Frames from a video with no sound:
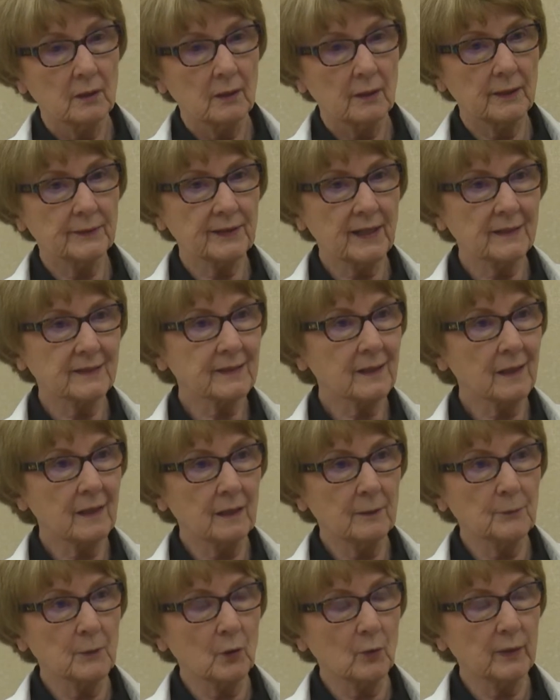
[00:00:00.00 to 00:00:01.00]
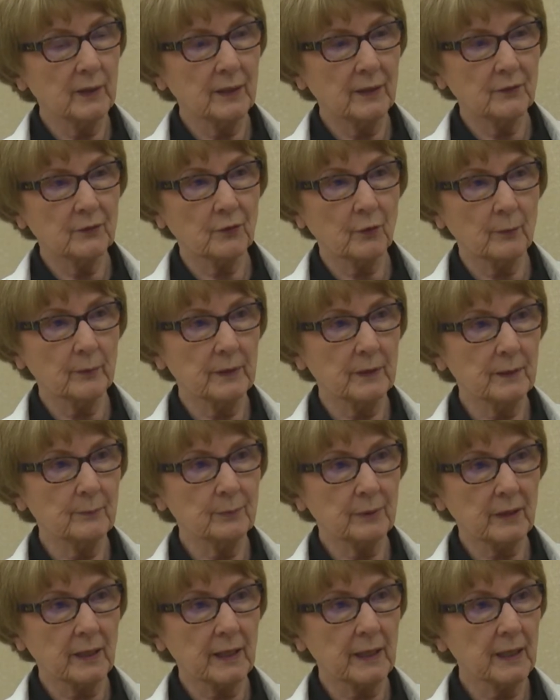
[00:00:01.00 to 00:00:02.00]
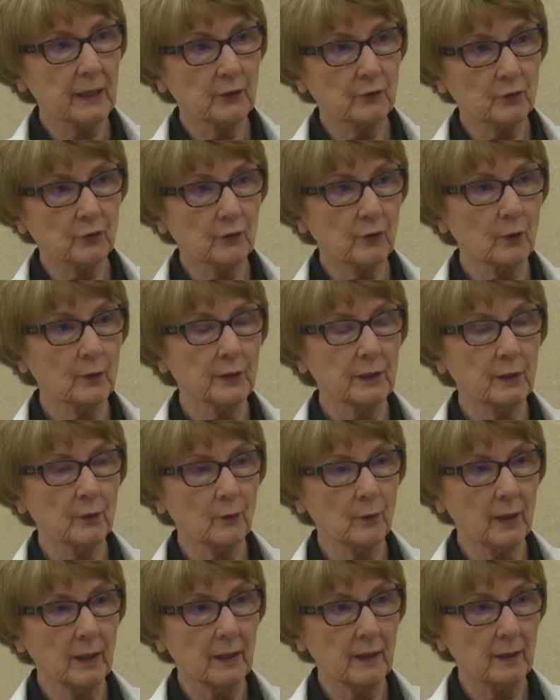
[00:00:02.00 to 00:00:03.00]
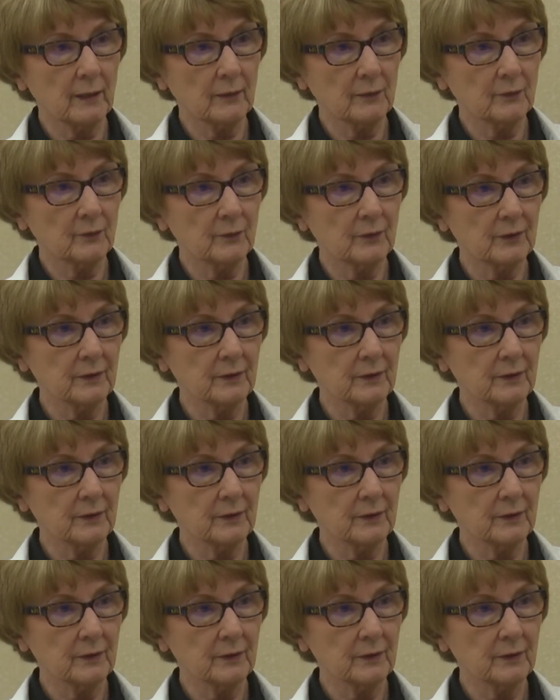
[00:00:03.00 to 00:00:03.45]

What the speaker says: At that time, though, we had so many plans floating around.